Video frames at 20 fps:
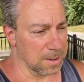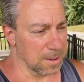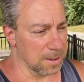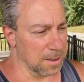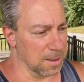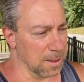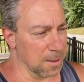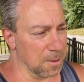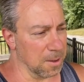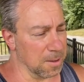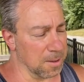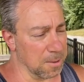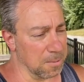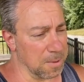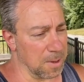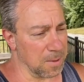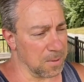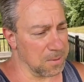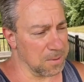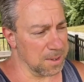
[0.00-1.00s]
And they
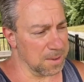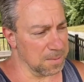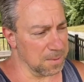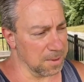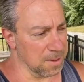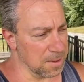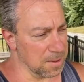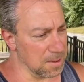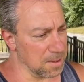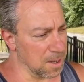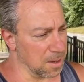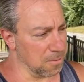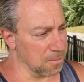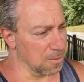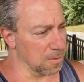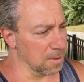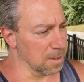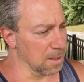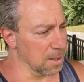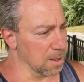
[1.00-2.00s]
want to see me and stuff.
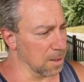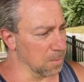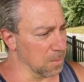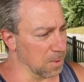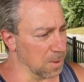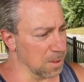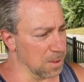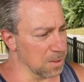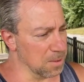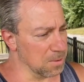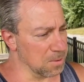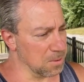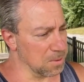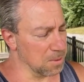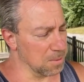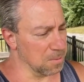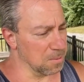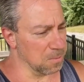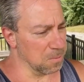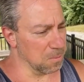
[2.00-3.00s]
But
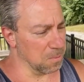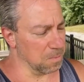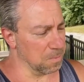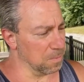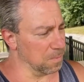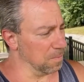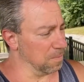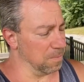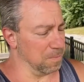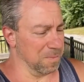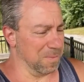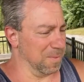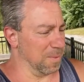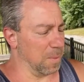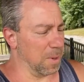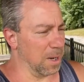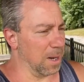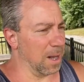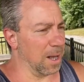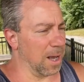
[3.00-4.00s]

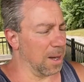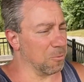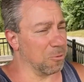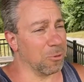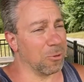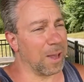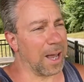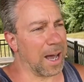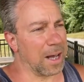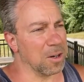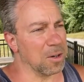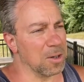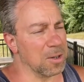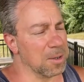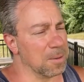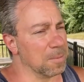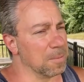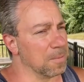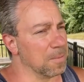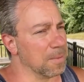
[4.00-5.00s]
I'm
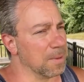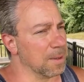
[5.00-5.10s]
flattered.